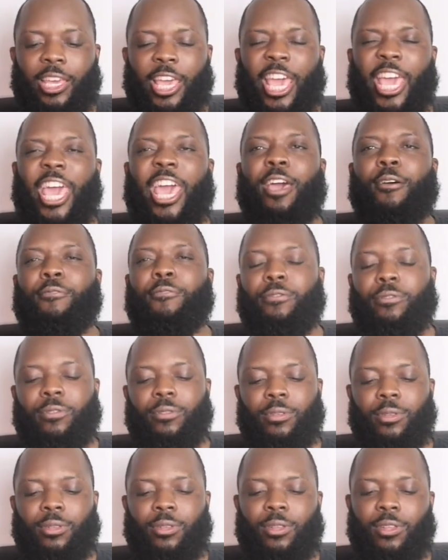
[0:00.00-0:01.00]
AF
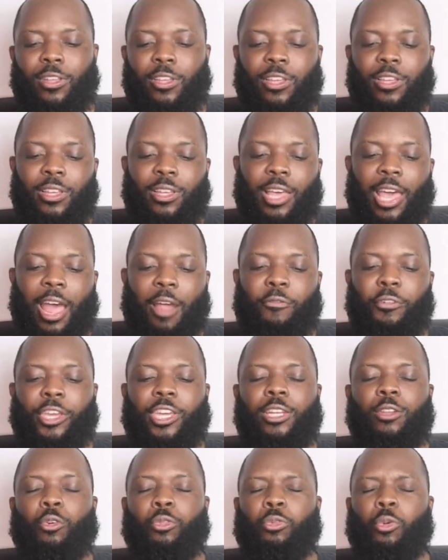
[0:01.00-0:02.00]

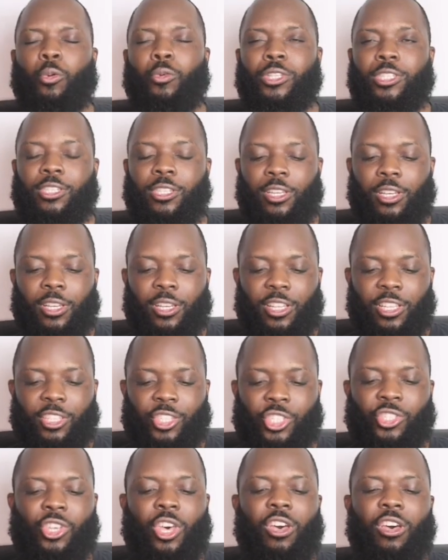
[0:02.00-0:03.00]
African authority.
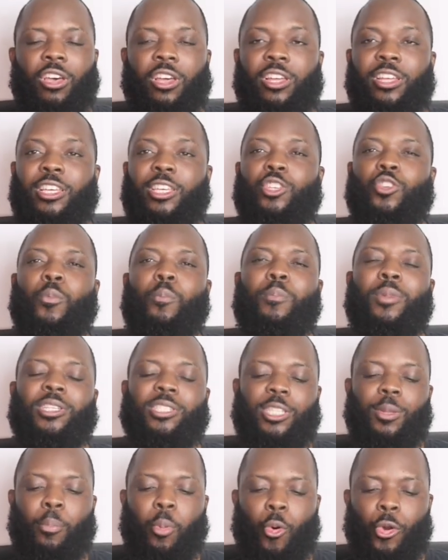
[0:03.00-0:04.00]
Sir, you
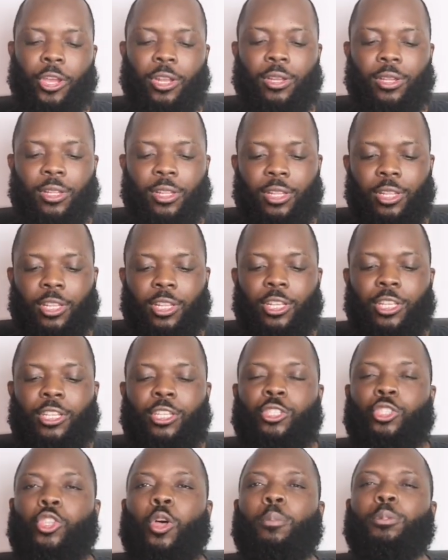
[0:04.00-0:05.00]
missed the point.
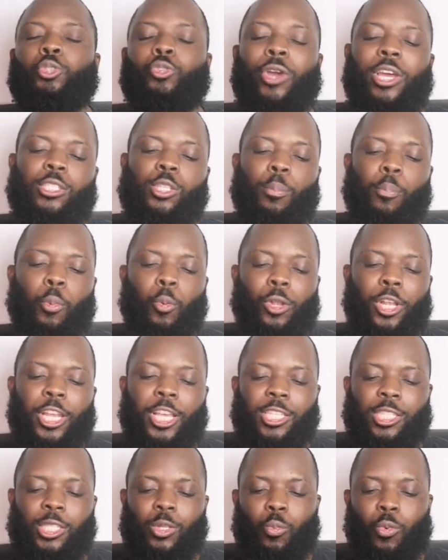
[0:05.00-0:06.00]
Stop trying to
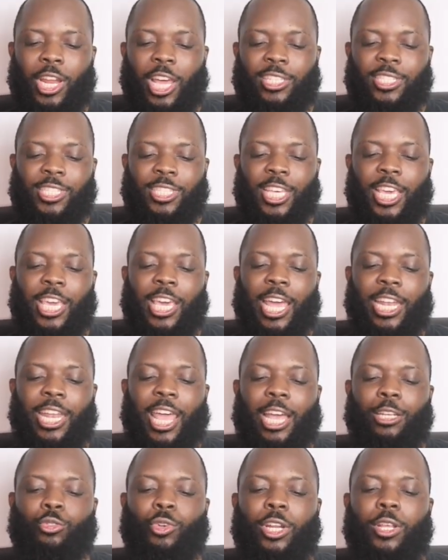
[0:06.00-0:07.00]
police what I say and
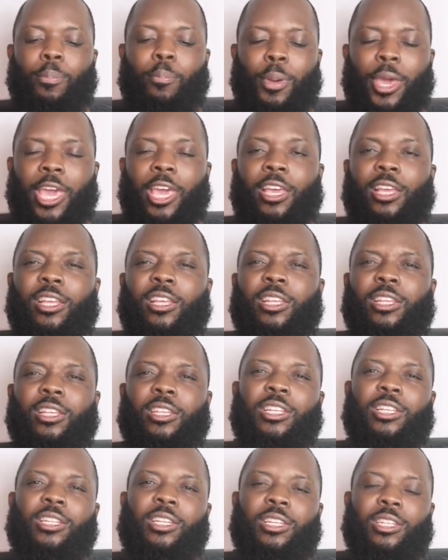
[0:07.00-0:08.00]
actually pay
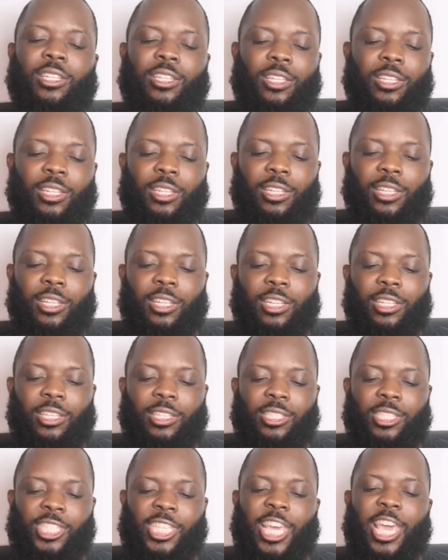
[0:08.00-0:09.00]

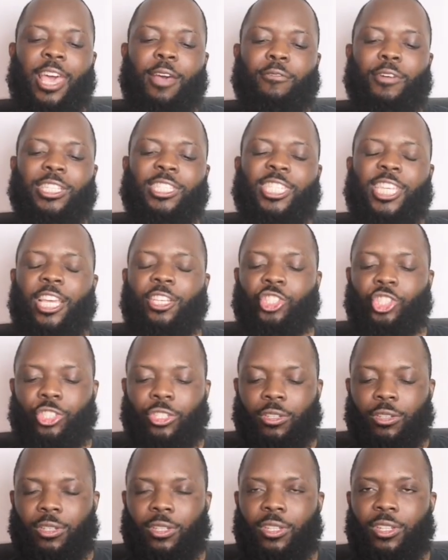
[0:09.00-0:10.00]
TF
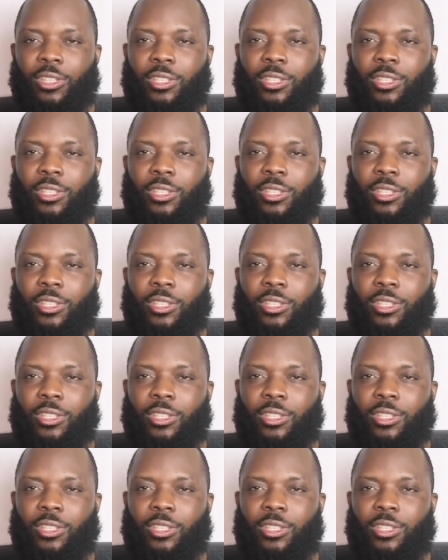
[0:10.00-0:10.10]
attention.